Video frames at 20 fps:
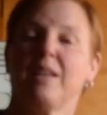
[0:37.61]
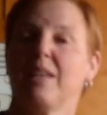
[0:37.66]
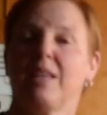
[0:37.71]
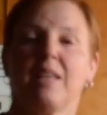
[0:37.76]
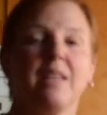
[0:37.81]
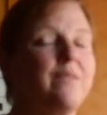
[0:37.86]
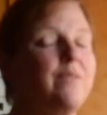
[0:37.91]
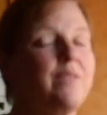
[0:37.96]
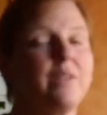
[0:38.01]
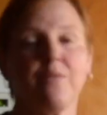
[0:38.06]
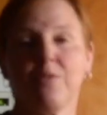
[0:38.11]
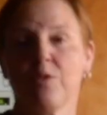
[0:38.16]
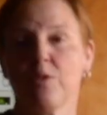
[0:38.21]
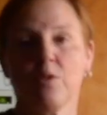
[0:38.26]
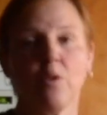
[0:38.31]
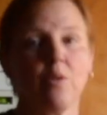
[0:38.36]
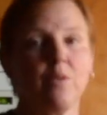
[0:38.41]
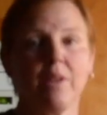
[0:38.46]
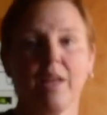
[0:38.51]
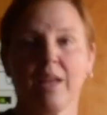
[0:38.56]
Even if you
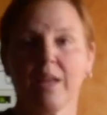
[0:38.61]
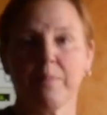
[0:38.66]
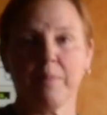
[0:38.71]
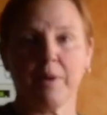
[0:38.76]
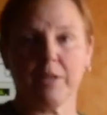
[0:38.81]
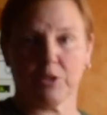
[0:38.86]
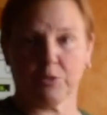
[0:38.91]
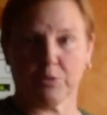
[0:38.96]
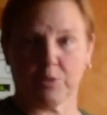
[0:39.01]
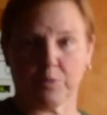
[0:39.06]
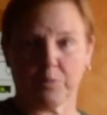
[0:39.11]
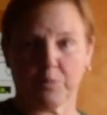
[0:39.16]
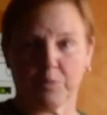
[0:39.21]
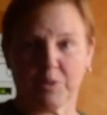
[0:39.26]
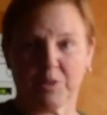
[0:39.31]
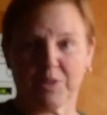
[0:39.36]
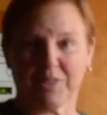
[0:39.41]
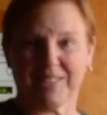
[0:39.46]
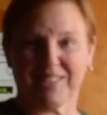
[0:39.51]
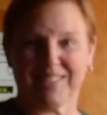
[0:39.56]
don't like
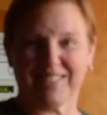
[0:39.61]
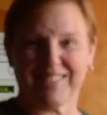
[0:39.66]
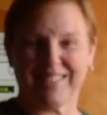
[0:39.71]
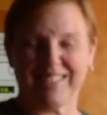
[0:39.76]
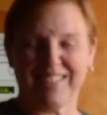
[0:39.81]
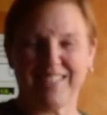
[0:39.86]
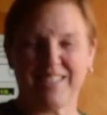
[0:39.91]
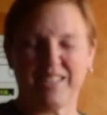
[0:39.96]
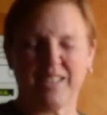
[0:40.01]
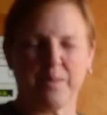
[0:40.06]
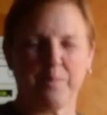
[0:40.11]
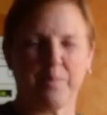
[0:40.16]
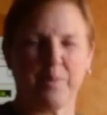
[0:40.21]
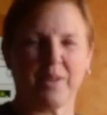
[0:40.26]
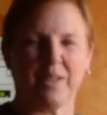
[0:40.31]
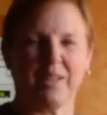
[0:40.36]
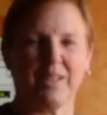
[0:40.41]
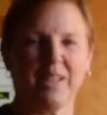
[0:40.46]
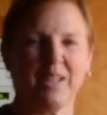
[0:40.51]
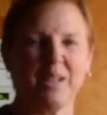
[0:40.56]
mushrooms, you can
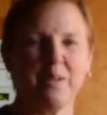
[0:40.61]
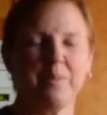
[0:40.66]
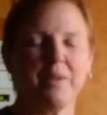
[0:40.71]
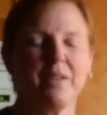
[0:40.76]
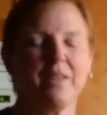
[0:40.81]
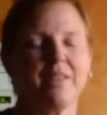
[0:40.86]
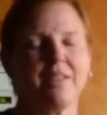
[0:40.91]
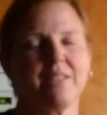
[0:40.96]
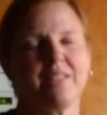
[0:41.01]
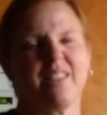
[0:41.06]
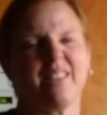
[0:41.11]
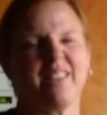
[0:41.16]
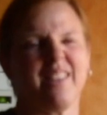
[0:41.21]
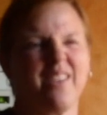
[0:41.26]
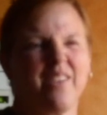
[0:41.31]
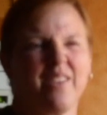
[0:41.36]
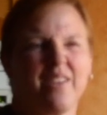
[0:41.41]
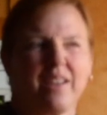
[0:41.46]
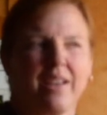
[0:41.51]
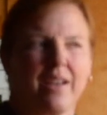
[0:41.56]
put a little bit of this in
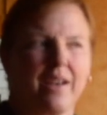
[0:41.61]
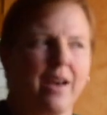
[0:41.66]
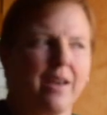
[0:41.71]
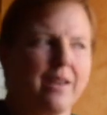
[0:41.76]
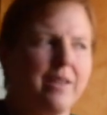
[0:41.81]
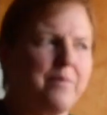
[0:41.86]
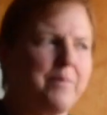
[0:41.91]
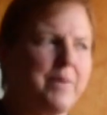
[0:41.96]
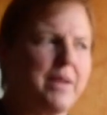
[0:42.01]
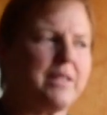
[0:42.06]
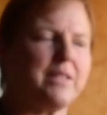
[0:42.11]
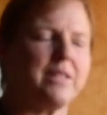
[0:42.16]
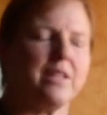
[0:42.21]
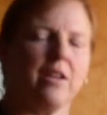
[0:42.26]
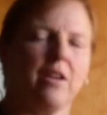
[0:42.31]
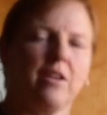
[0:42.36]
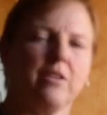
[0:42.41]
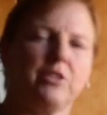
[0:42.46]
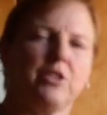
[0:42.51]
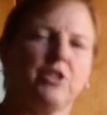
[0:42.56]
there and it kind of makes it
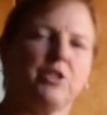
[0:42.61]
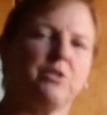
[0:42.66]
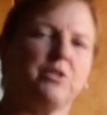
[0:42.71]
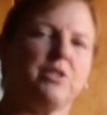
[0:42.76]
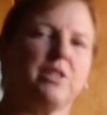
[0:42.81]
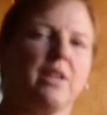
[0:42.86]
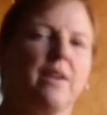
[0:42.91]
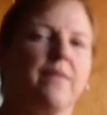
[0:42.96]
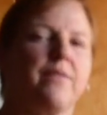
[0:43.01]
all juicy.